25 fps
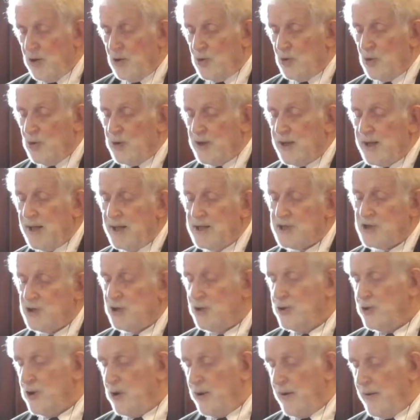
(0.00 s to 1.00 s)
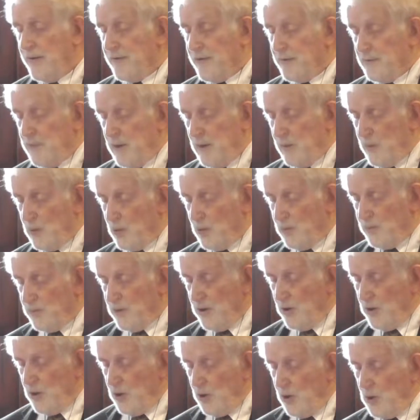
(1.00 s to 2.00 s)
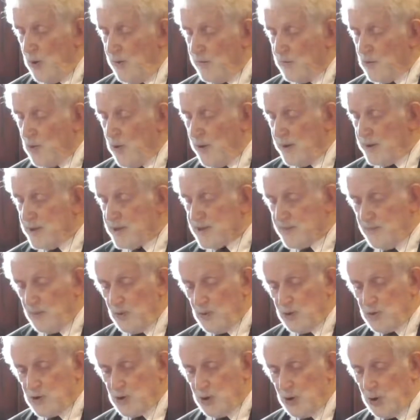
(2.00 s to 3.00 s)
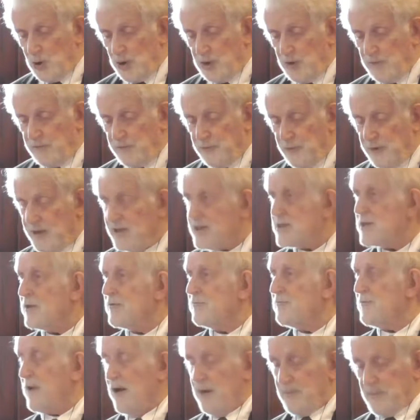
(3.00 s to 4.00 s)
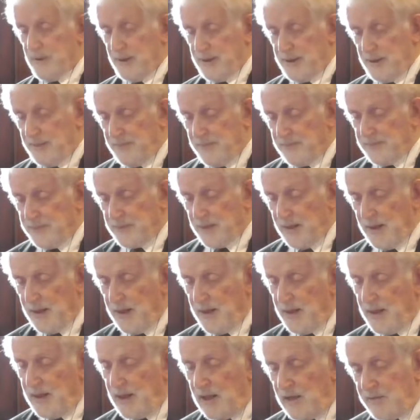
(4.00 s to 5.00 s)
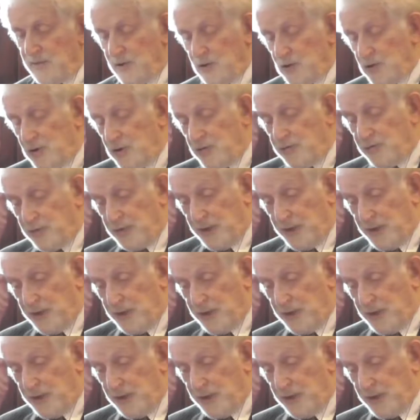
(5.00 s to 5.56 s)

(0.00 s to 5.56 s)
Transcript: or in case you know other people who have quite a small circle of friends and family. Even good